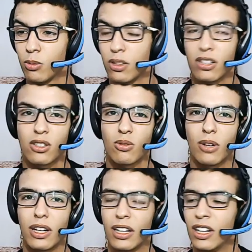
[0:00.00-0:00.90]
That's
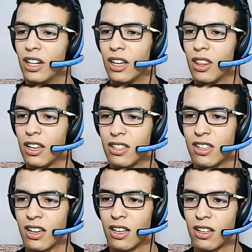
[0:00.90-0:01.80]
why they
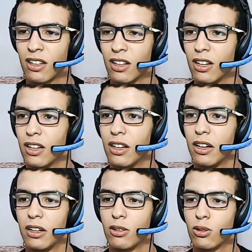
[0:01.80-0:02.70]
say
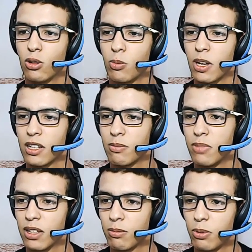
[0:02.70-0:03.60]
uh, YouTube has
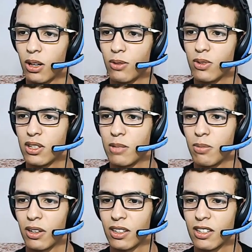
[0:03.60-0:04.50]
bad privacy
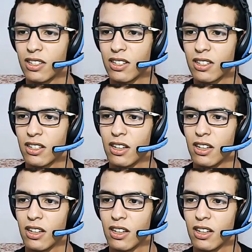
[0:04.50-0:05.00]
practices.